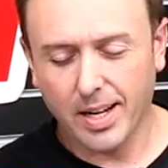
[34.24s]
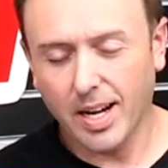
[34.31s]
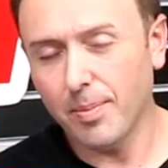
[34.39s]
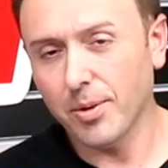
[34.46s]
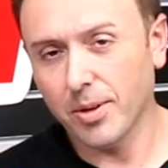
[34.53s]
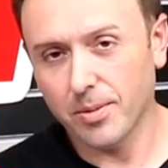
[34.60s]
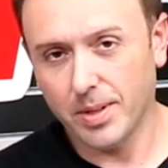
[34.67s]

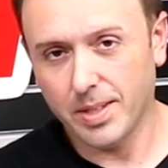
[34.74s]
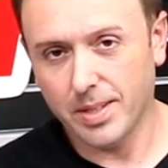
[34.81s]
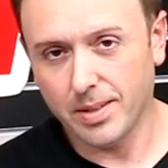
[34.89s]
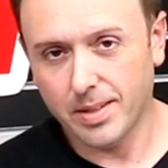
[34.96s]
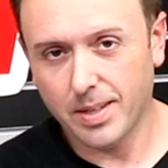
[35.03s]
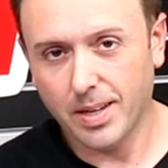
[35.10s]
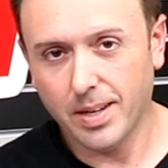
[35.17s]
Couple of
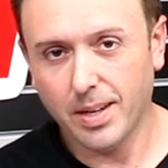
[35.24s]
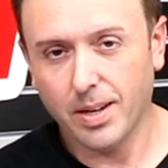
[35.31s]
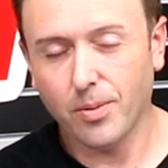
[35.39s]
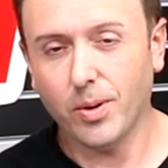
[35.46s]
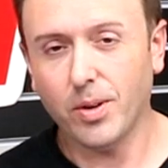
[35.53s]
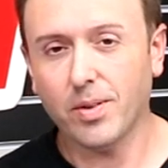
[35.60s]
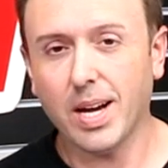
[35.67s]
reasons.
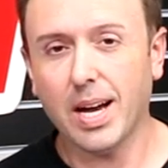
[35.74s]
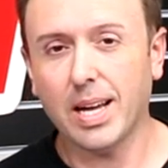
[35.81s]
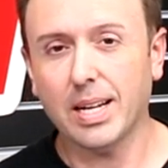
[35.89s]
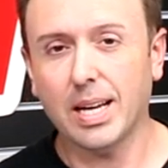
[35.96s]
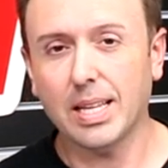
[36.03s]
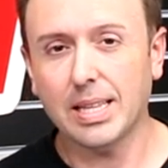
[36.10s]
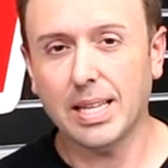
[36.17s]
We've
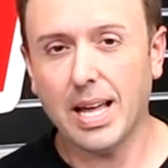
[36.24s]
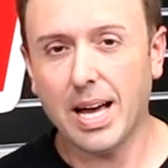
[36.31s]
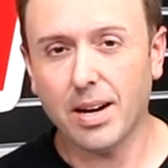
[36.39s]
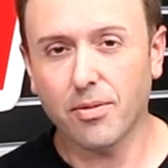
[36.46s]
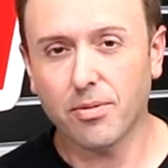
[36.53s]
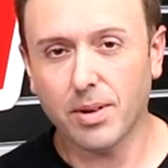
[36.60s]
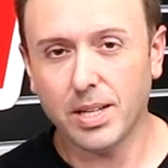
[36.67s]
got a
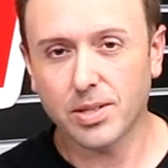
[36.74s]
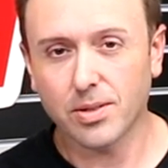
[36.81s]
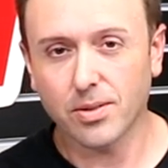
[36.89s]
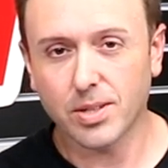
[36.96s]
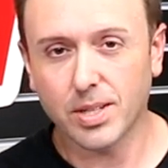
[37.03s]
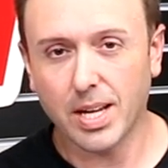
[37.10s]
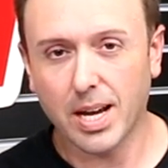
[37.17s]
lot of
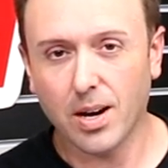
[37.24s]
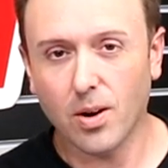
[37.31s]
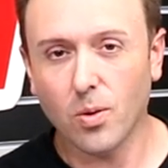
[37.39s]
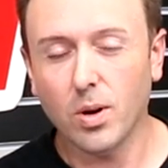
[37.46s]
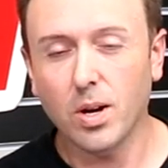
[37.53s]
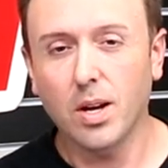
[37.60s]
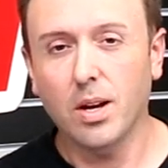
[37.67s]
racers
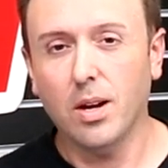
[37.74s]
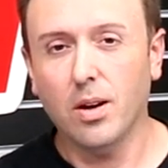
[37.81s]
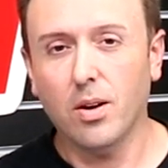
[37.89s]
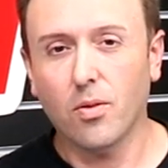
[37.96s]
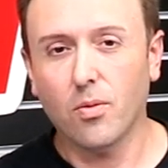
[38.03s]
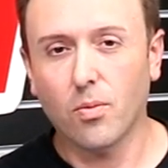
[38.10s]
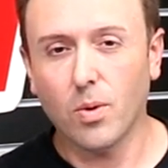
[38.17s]
now
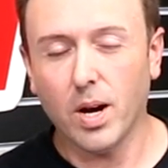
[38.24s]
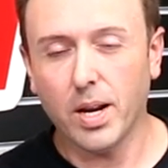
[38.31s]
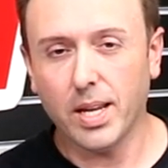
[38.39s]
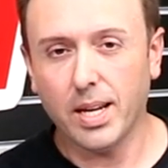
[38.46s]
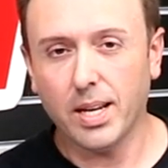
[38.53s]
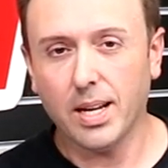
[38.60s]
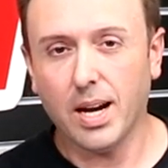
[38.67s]

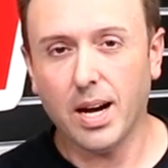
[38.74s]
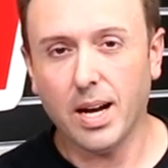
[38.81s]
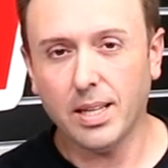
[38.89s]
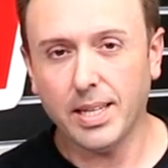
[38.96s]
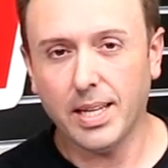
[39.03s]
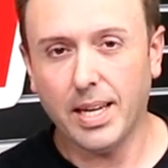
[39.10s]
running Holley